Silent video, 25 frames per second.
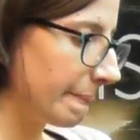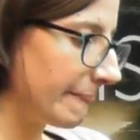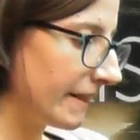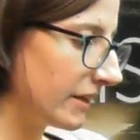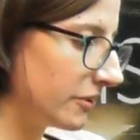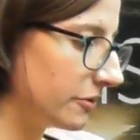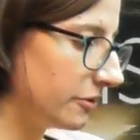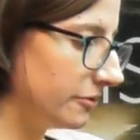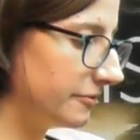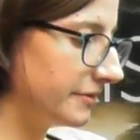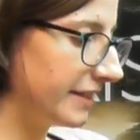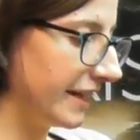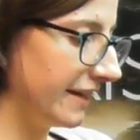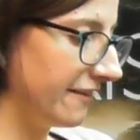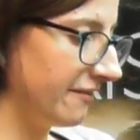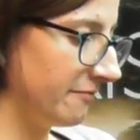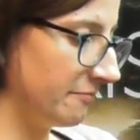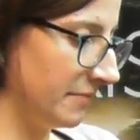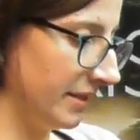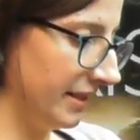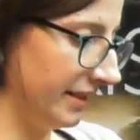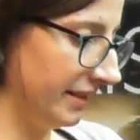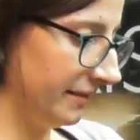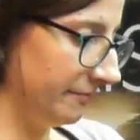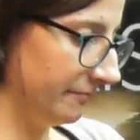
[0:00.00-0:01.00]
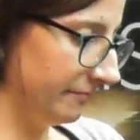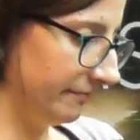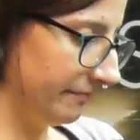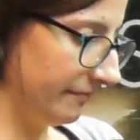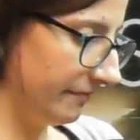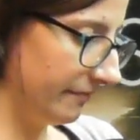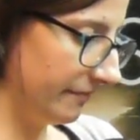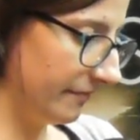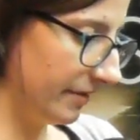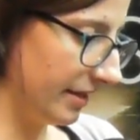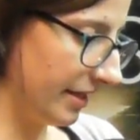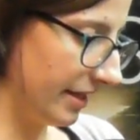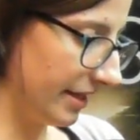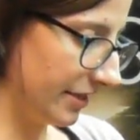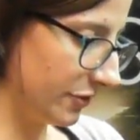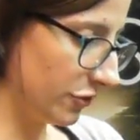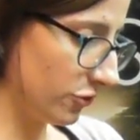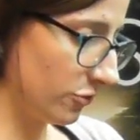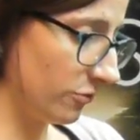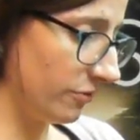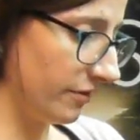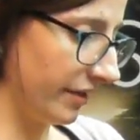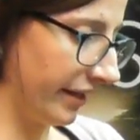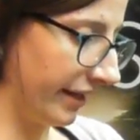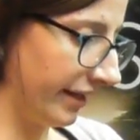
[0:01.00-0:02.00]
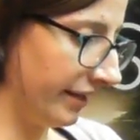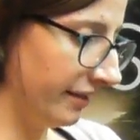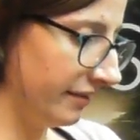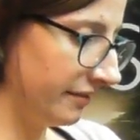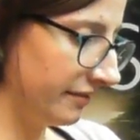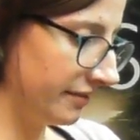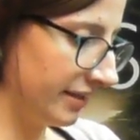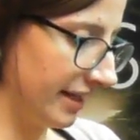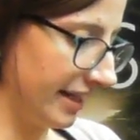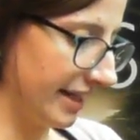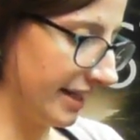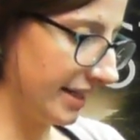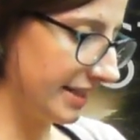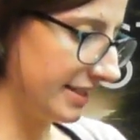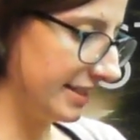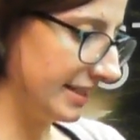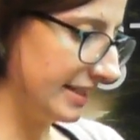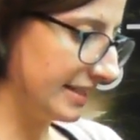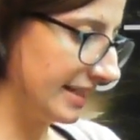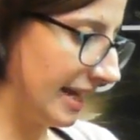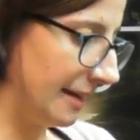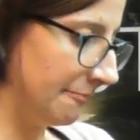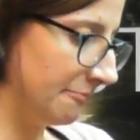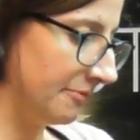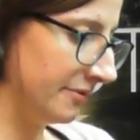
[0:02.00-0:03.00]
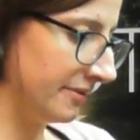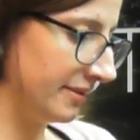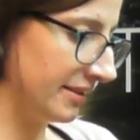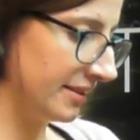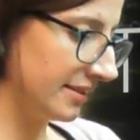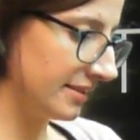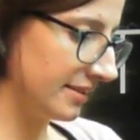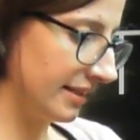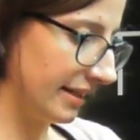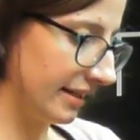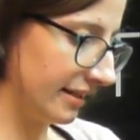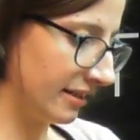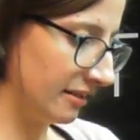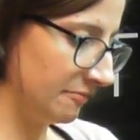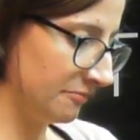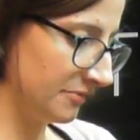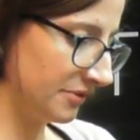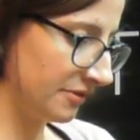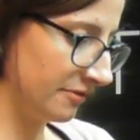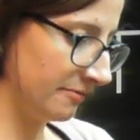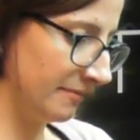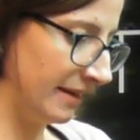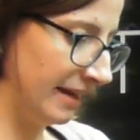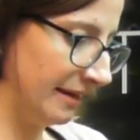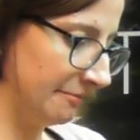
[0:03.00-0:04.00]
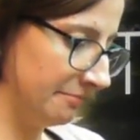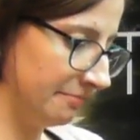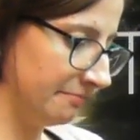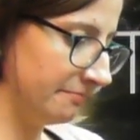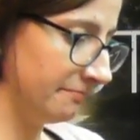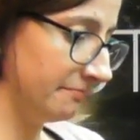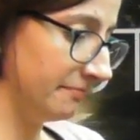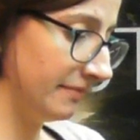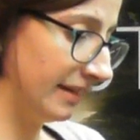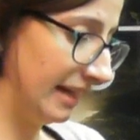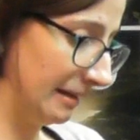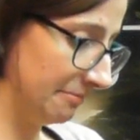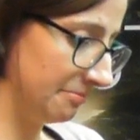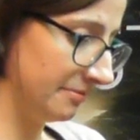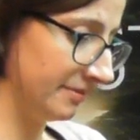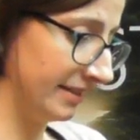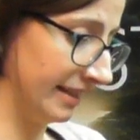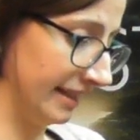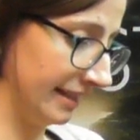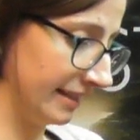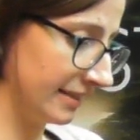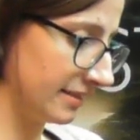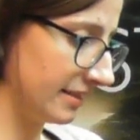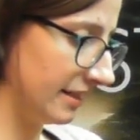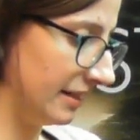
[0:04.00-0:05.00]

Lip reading: God gave me a joy that exceeds happiness that comes from happenings.